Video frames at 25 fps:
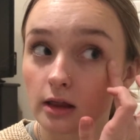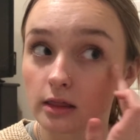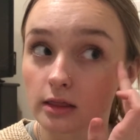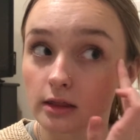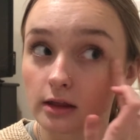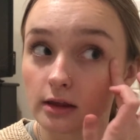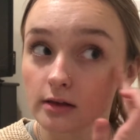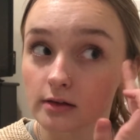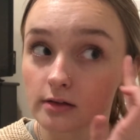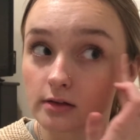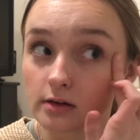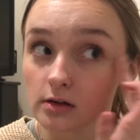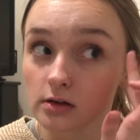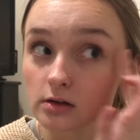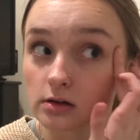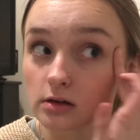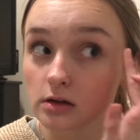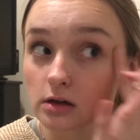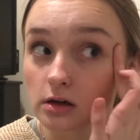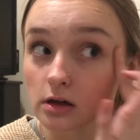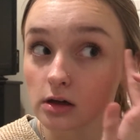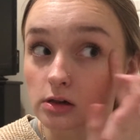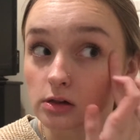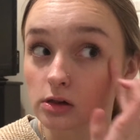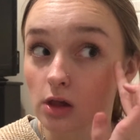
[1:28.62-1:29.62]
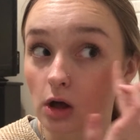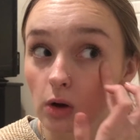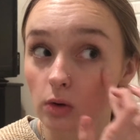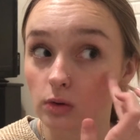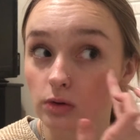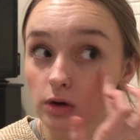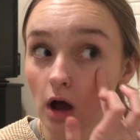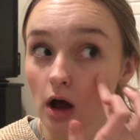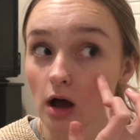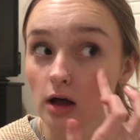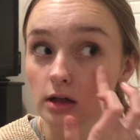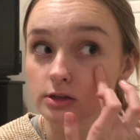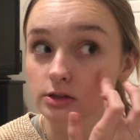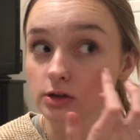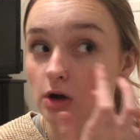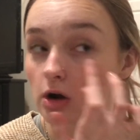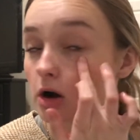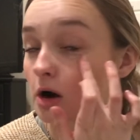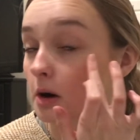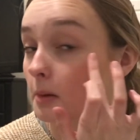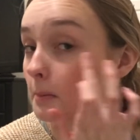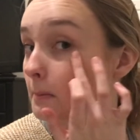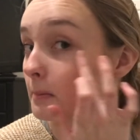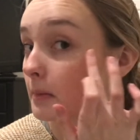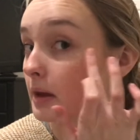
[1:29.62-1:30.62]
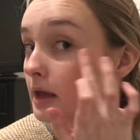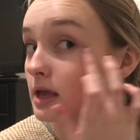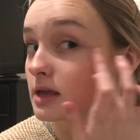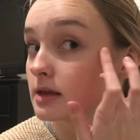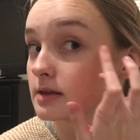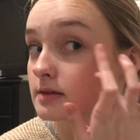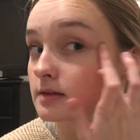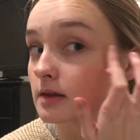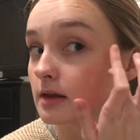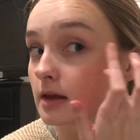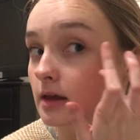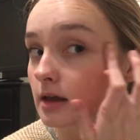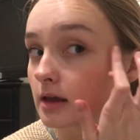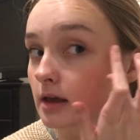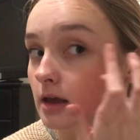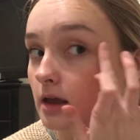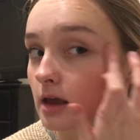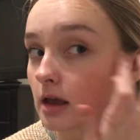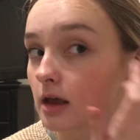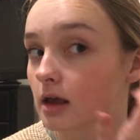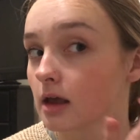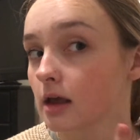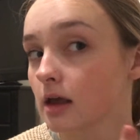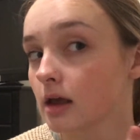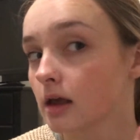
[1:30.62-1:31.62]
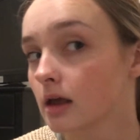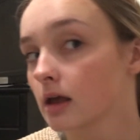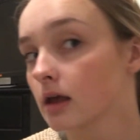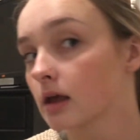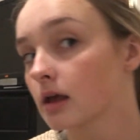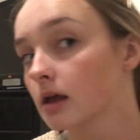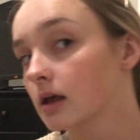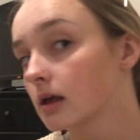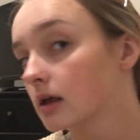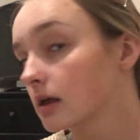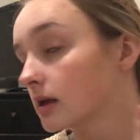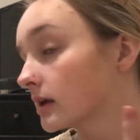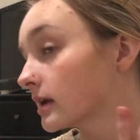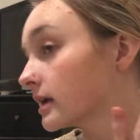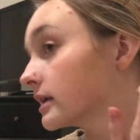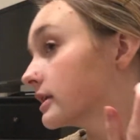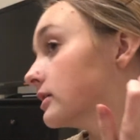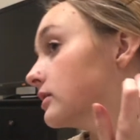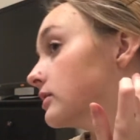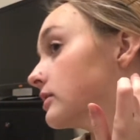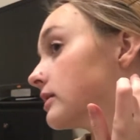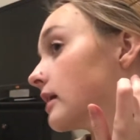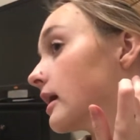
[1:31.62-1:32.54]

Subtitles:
these glow dots are amazing. Can you